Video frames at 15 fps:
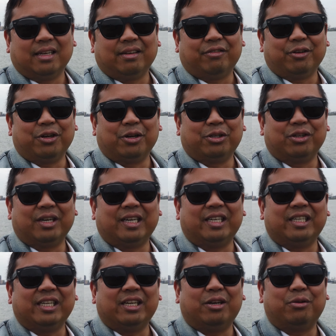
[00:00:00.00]
If you go to the
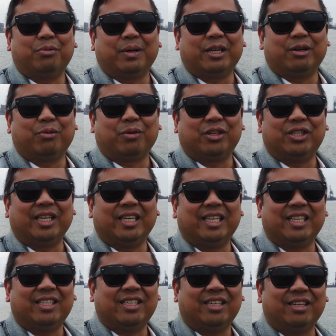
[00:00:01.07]
casino when you're watching
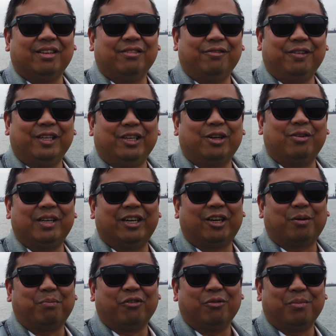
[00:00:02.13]
this uh, video in a
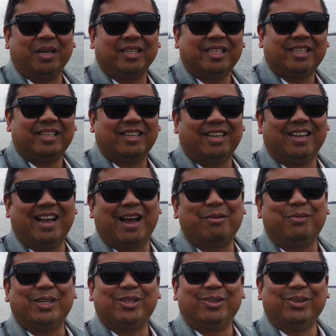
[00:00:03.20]
couple of months, uh, I
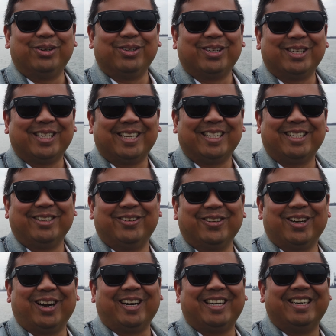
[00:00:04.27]
wish you good, uh,
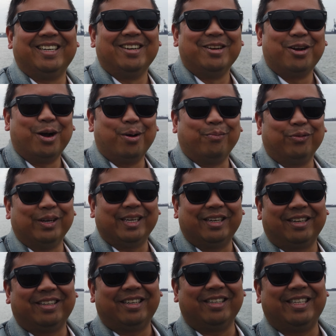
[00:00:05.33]
good luck. Hopefully
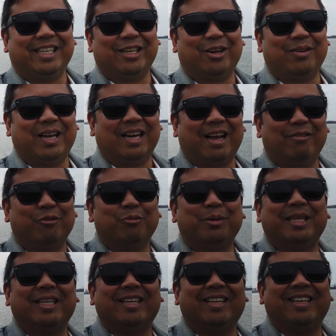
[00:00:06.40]
the casino and life will
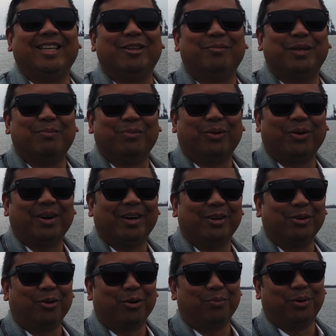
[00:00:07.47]
be a little bit more uh,
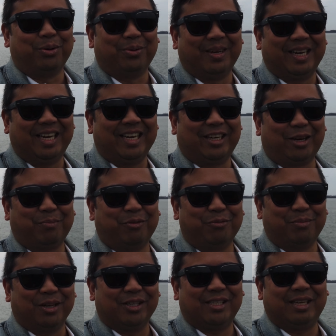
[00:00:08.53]
normal in a couple
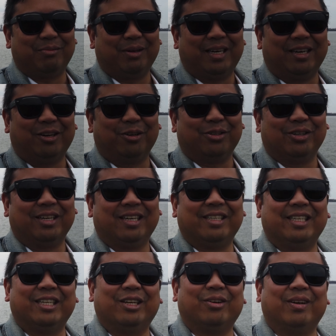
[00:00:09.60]
of months, and we can go to the
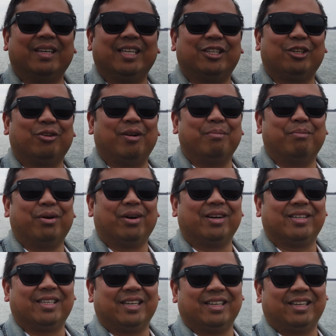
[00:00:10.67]
casino and disco and
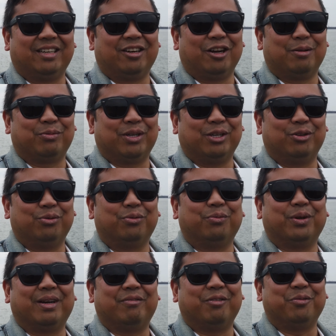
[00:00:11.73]
bars and uh, clubs and do
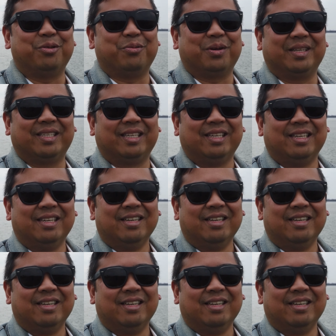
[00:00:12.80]
whatever we want.